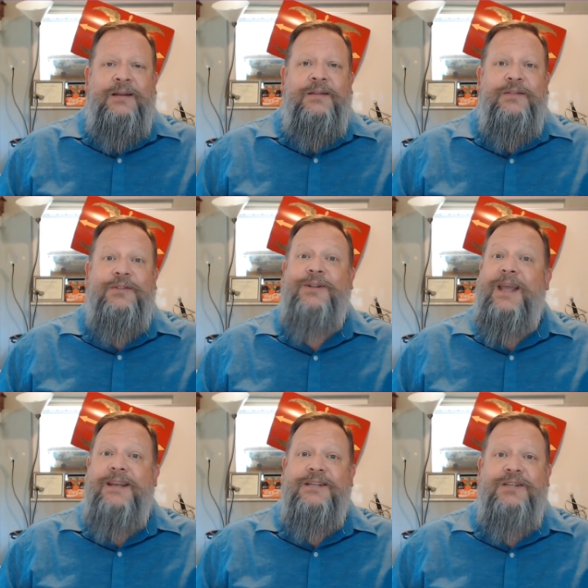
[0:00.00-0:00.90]
The
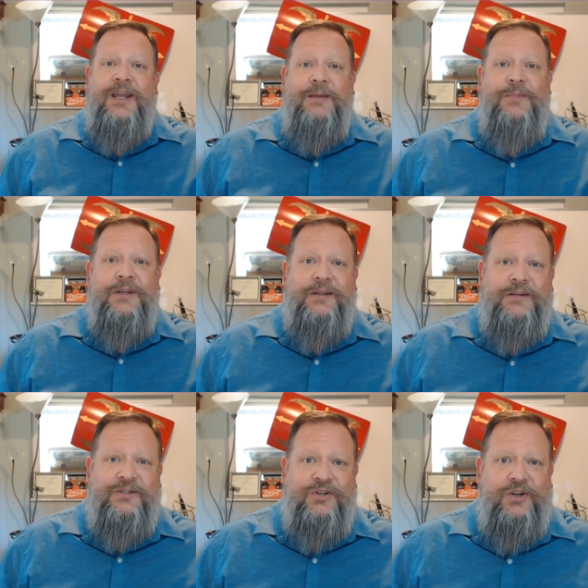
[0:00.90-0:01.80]
lady's name
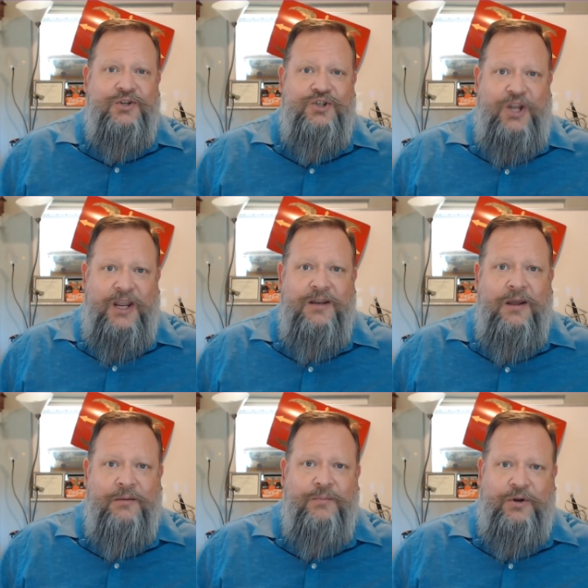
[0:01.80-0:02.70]
is Jane
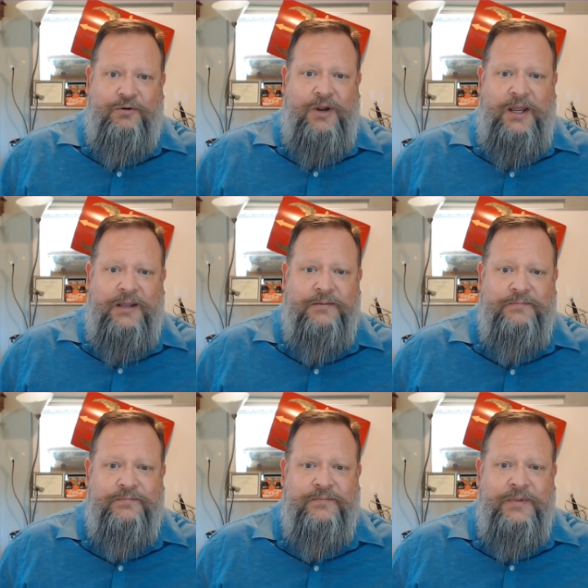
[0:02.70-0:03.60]
McCrea.
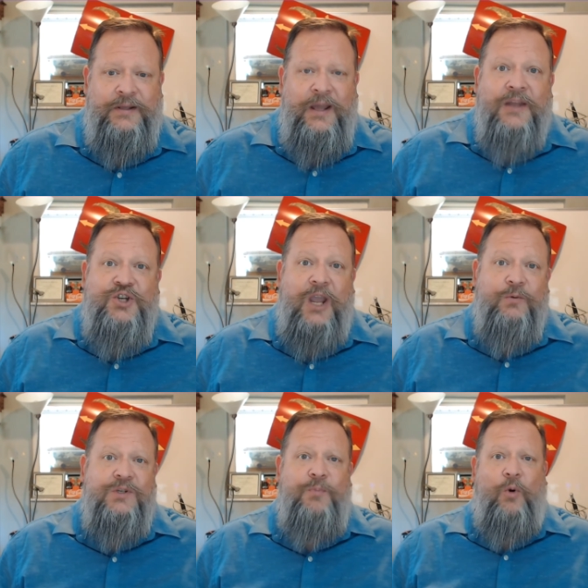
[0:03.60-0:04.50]
Jane
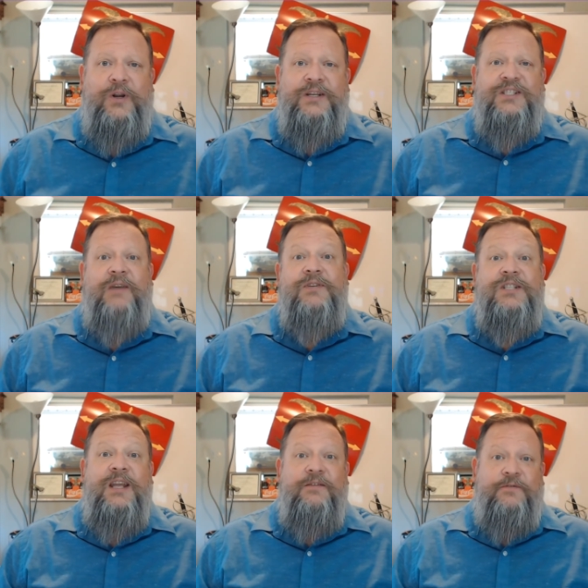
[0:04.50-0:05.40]
was born in
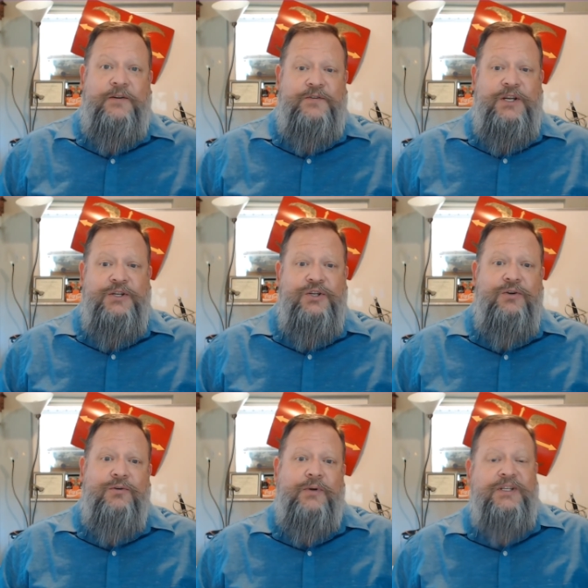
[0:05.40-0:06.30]

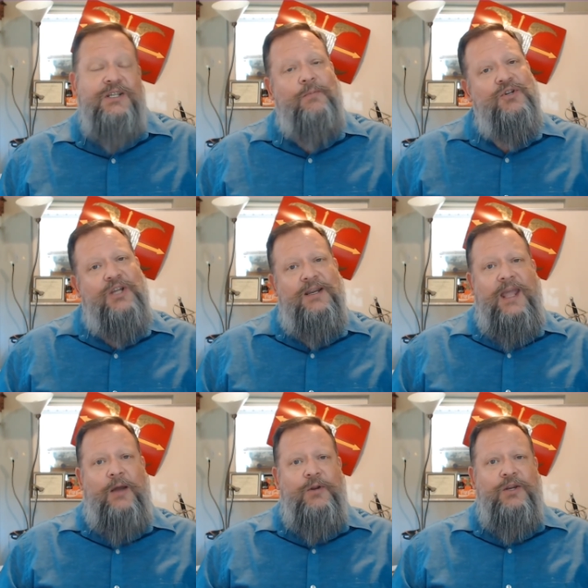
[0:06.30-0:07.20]
1752 in Somerset
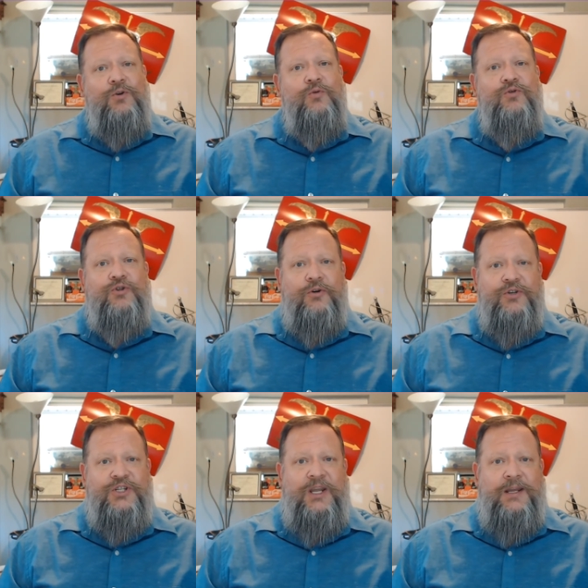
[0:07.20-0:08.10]
County, New
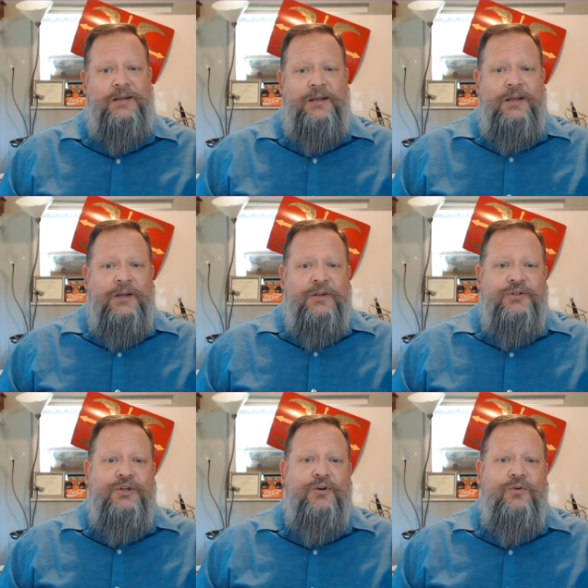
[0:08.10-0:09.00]
Jersey,
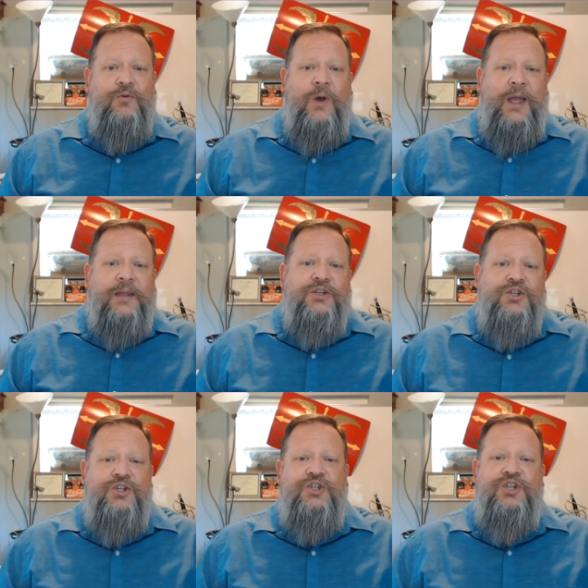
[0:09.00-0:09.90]
to
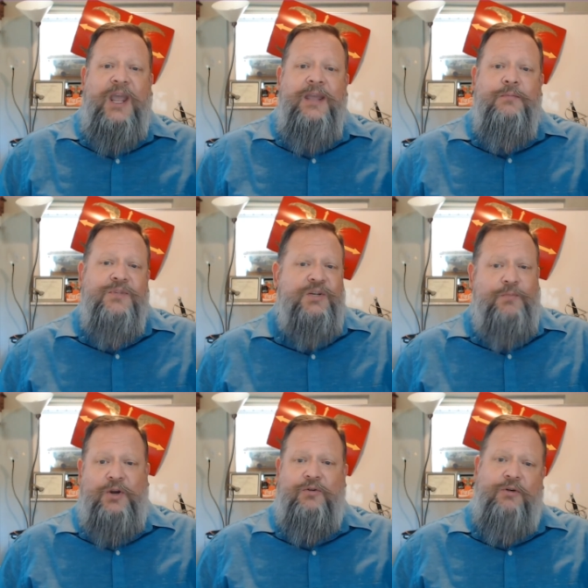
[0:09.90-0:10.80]
James
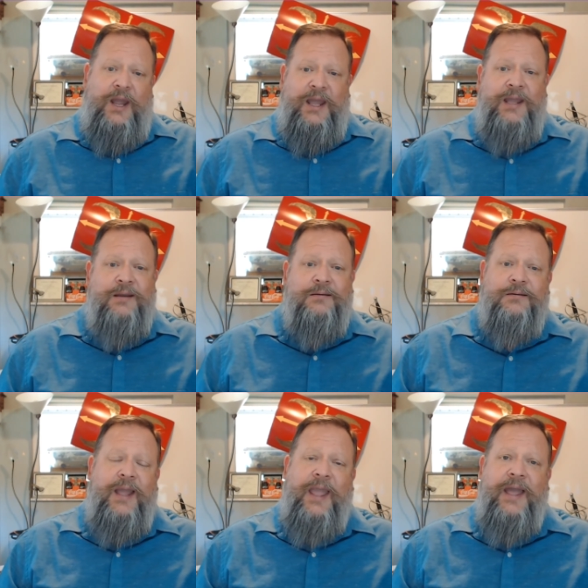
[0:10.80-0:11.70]
McCrea
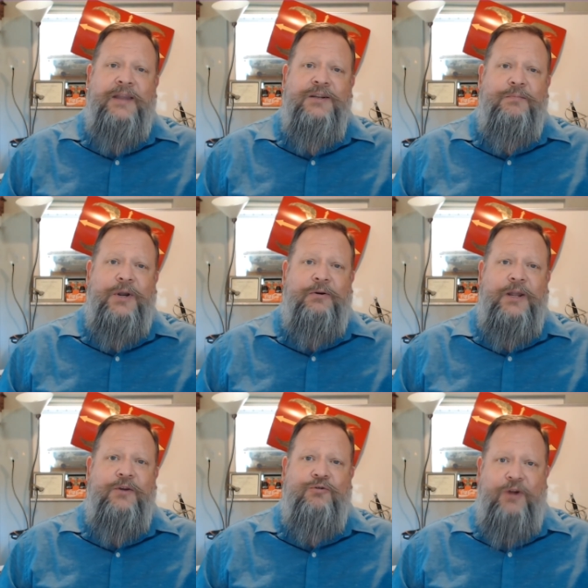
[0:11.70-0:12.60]
and Mary
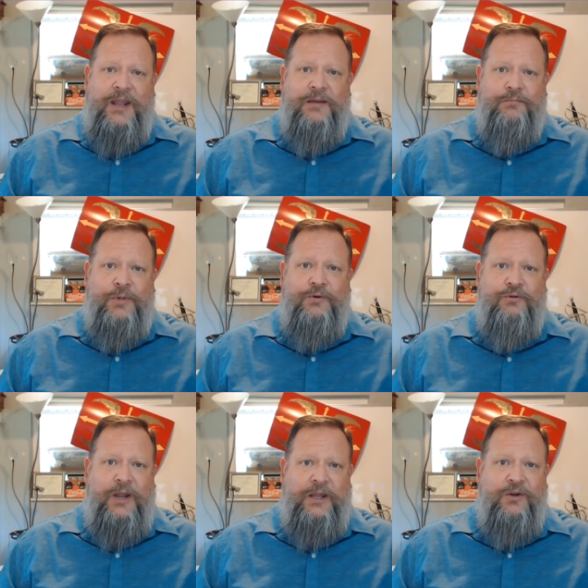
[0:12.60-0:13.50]
Graham
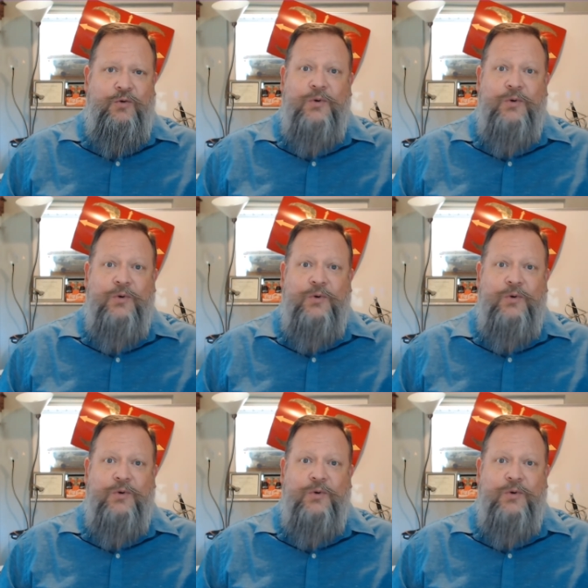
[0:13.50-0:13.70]
McCrea, who were